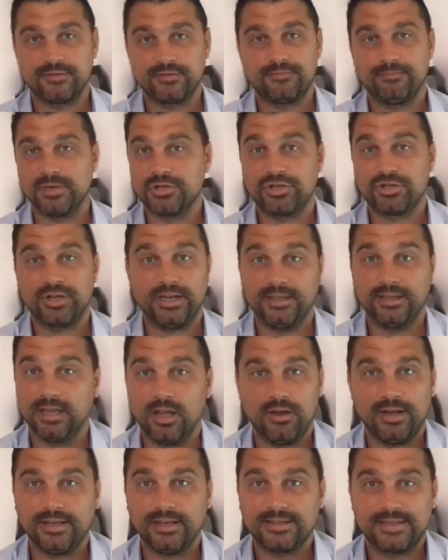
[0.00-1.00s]
of machine
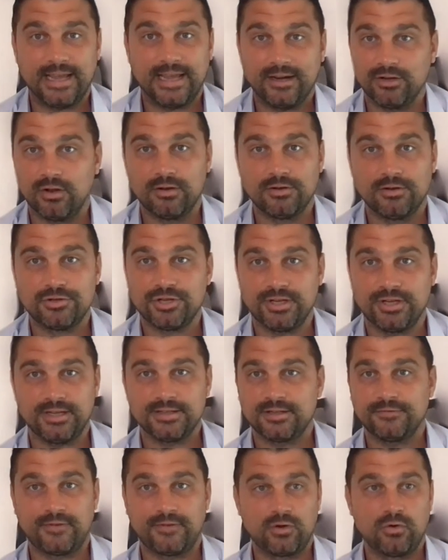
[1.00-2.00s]
learning technology
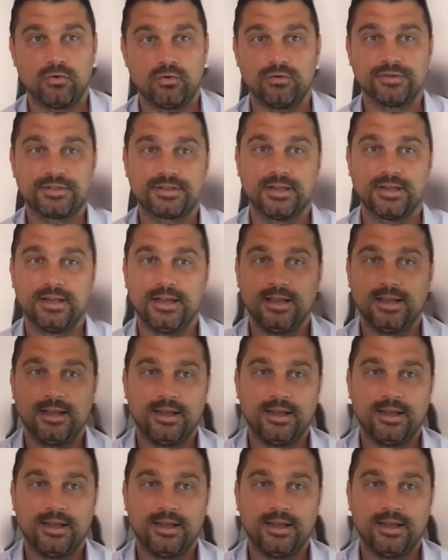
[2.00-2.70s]
is, of course,